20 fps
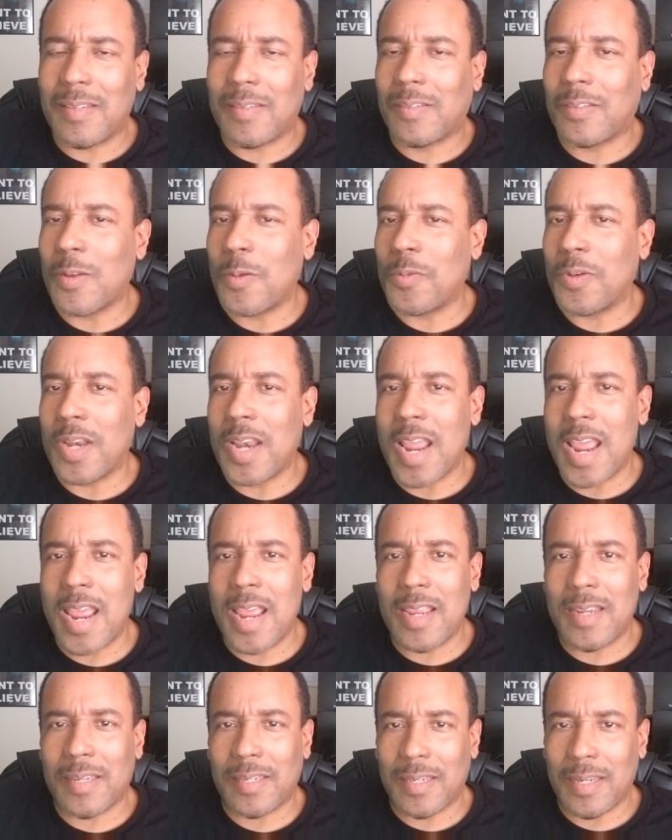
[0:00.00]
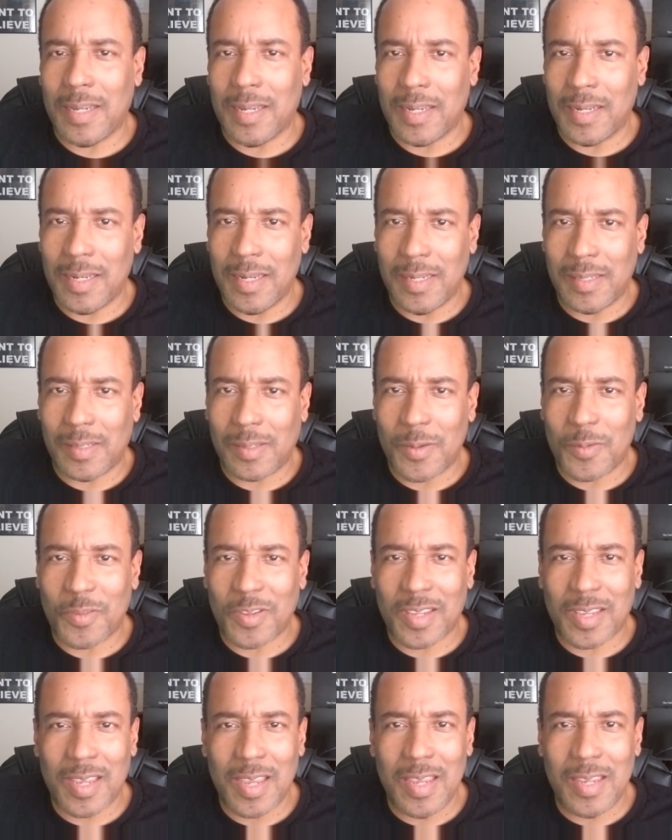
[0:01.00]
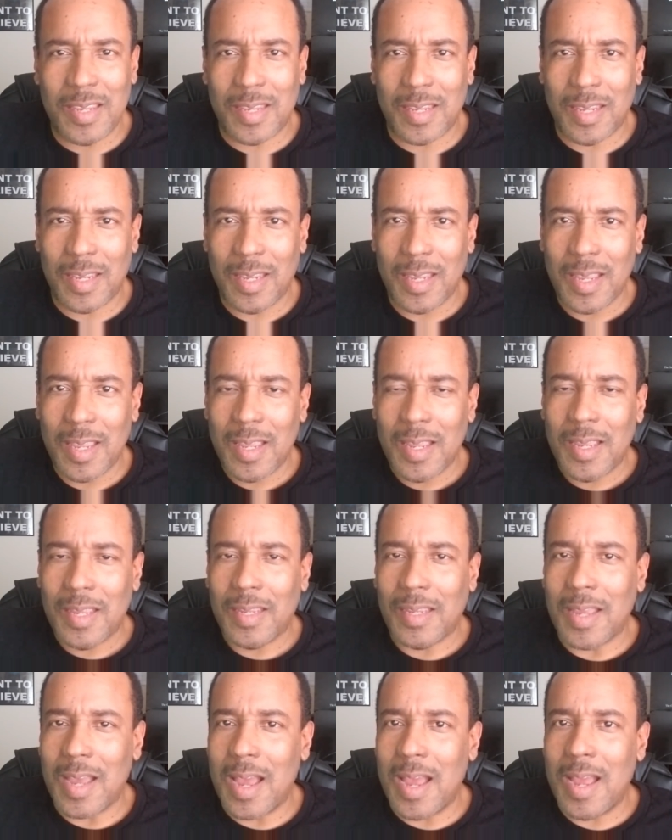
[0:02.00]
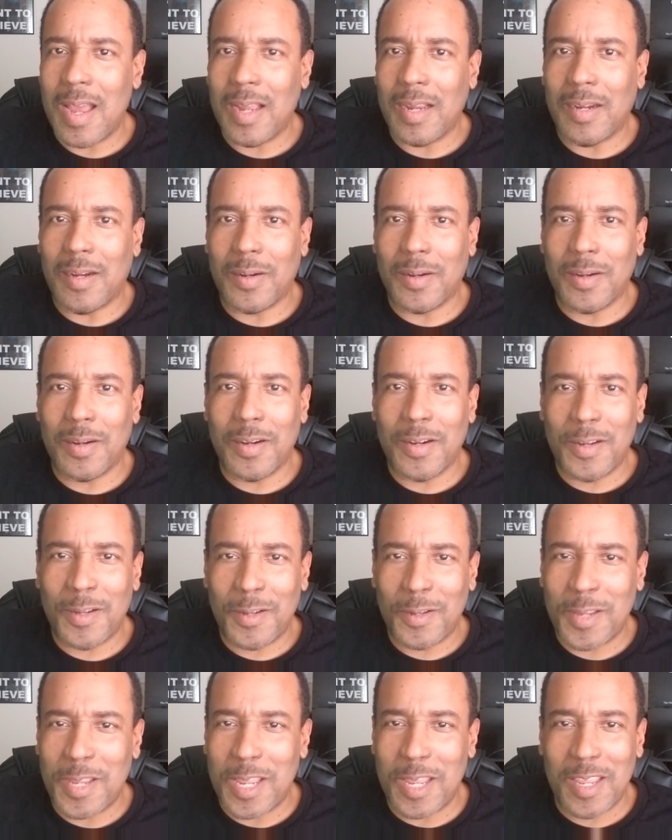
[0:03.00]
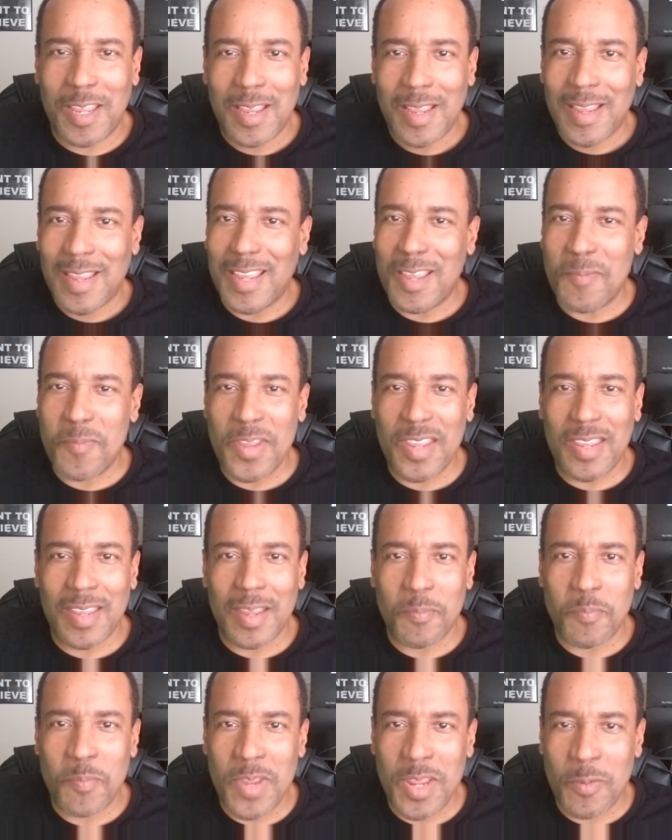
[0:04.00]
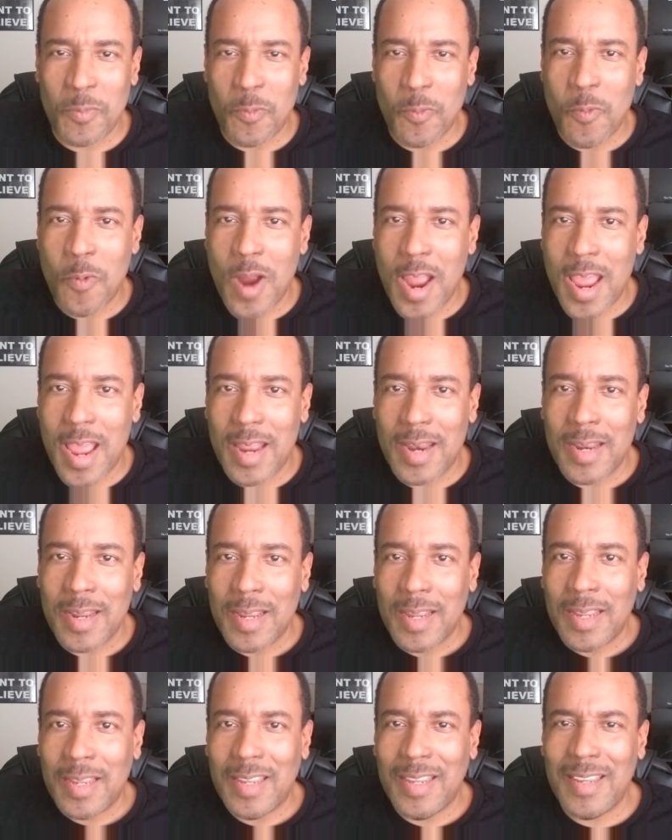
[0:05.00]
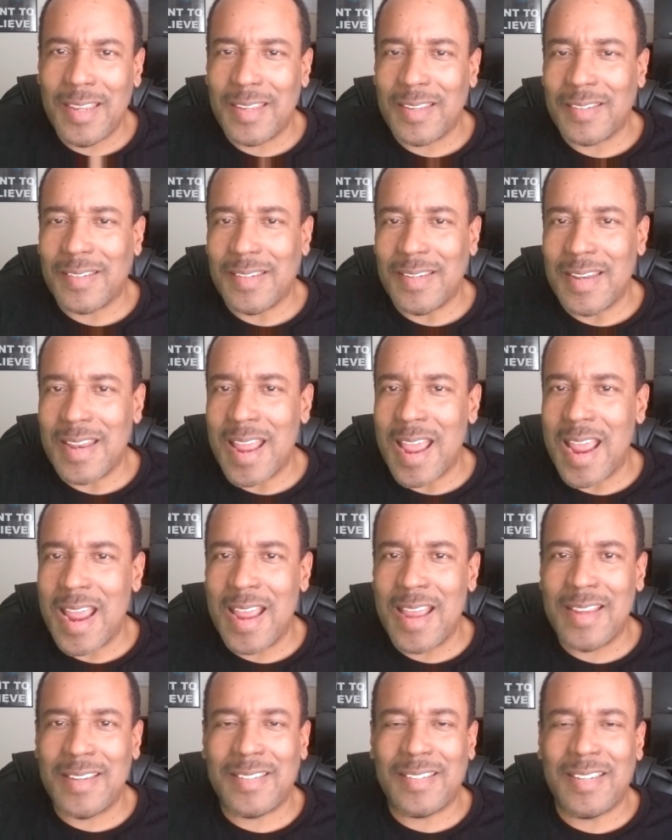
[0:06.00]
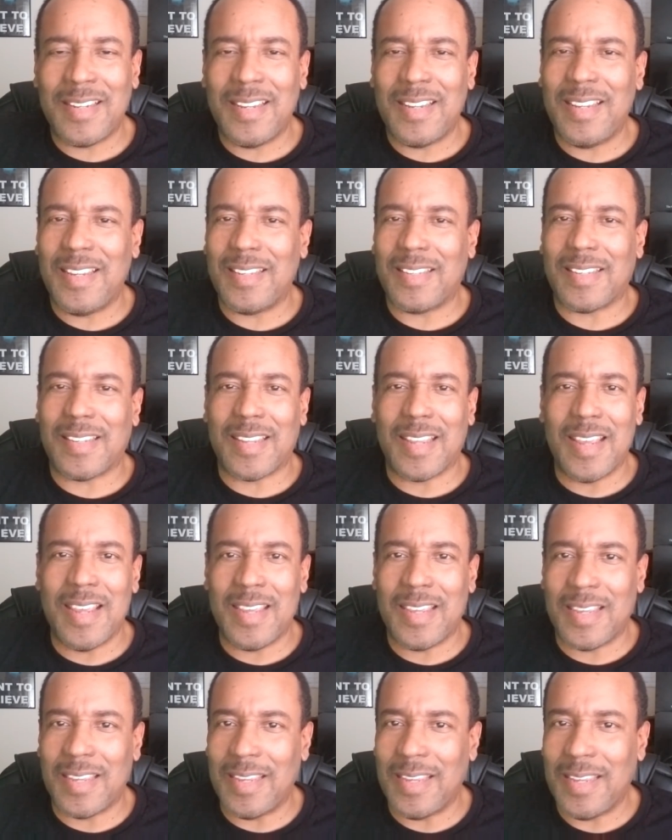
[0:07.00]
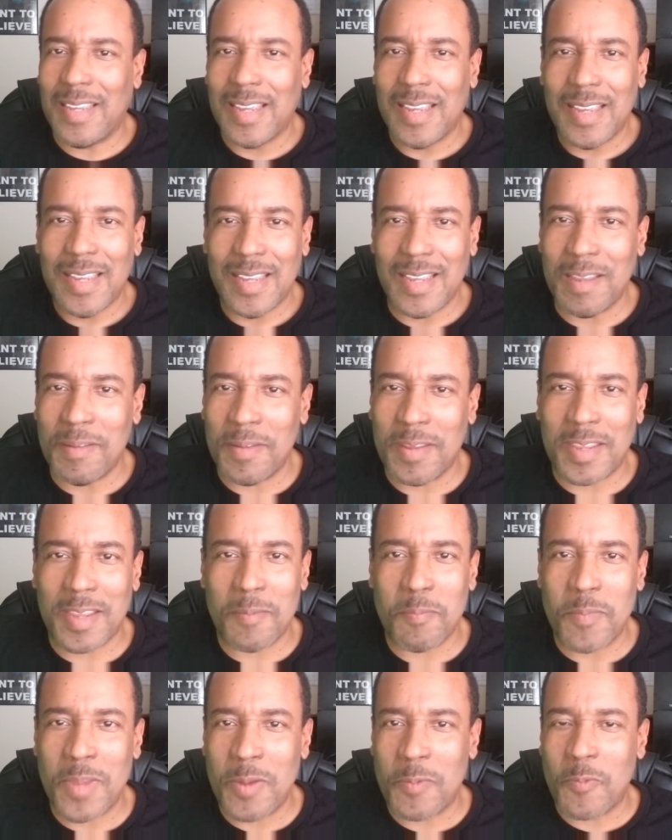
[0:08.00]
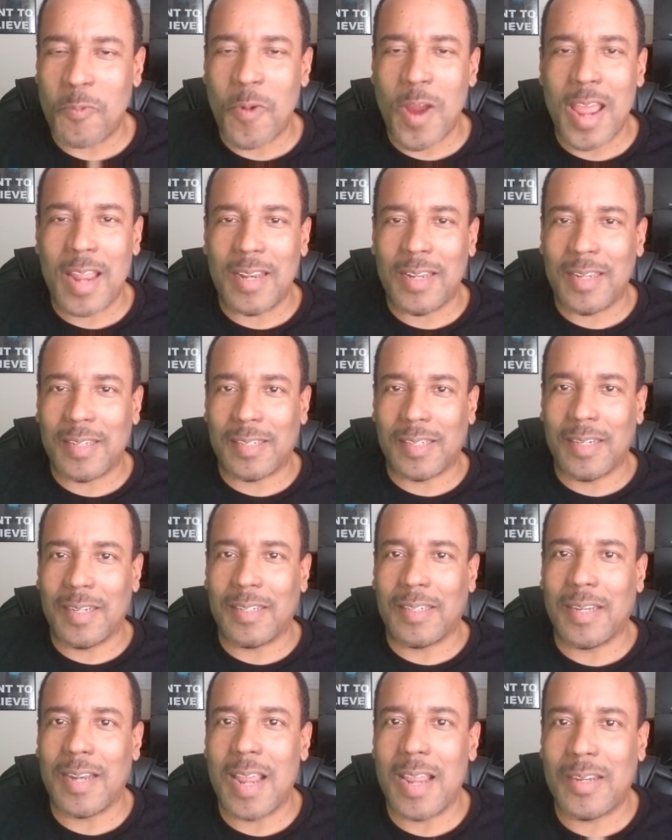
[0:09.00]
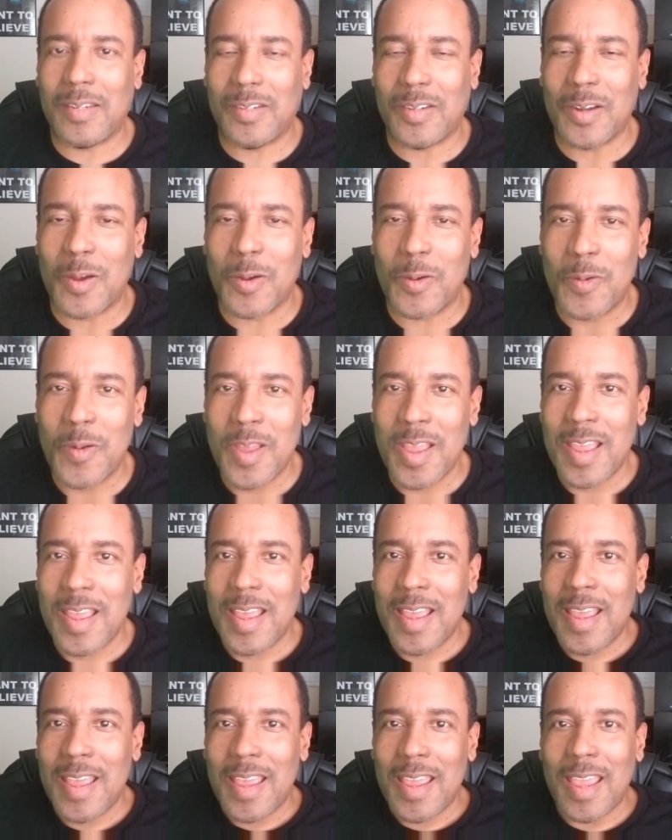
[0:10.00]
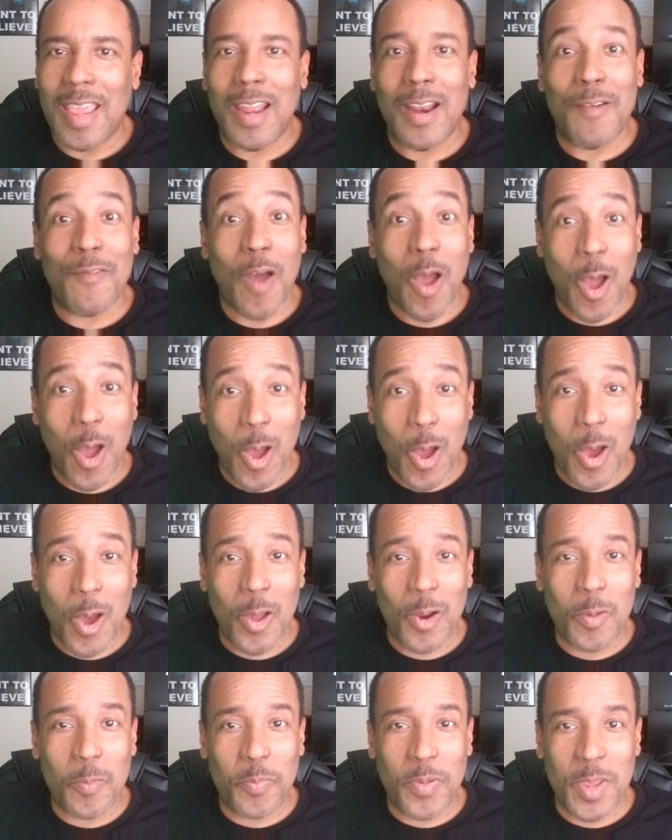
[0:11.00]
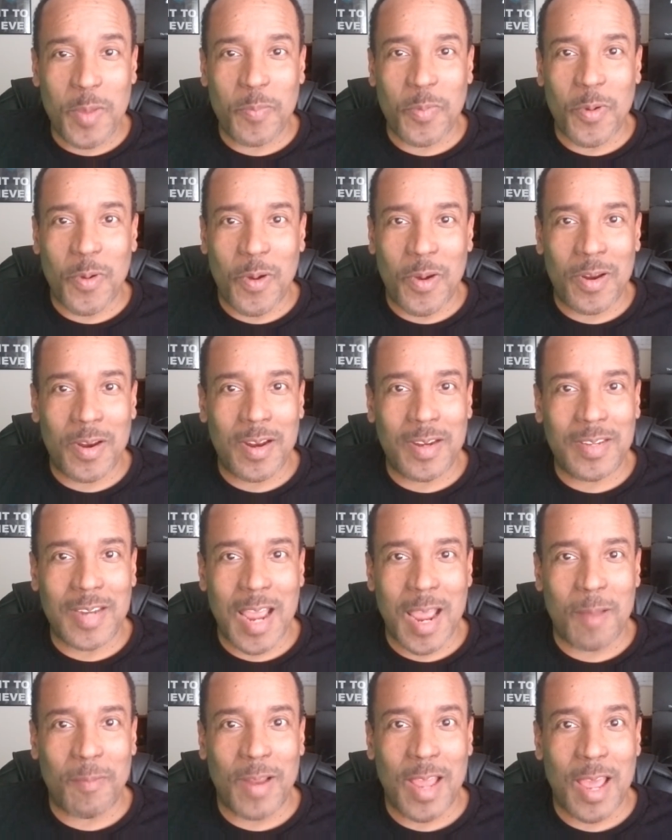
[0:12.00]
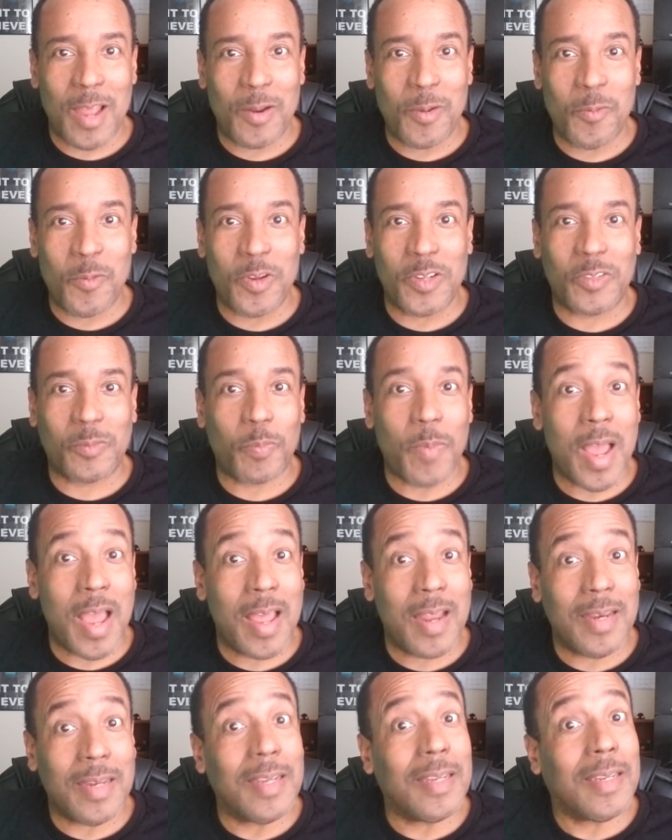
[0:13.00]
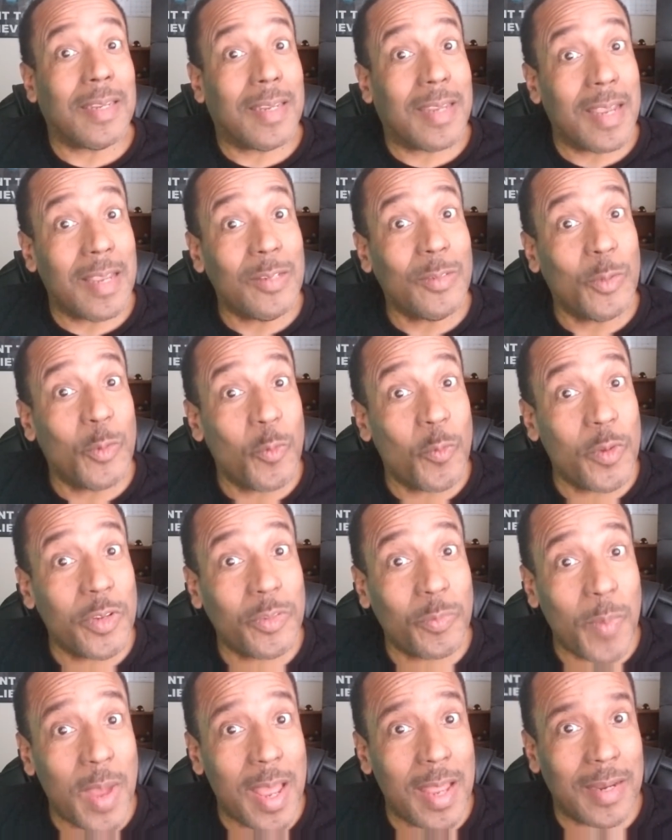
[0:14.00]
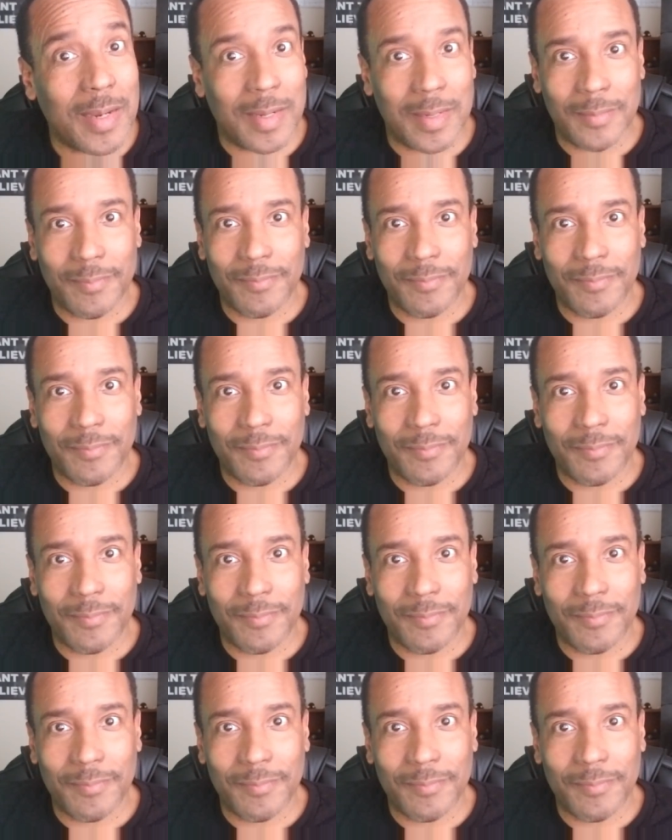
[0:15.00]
so nasty and he's so kinky. God, girl, he, he be getting me wet. He is nasty, kinky. He getting me wet listening to that show. And of all the people on her timeline who responded, guess who responded?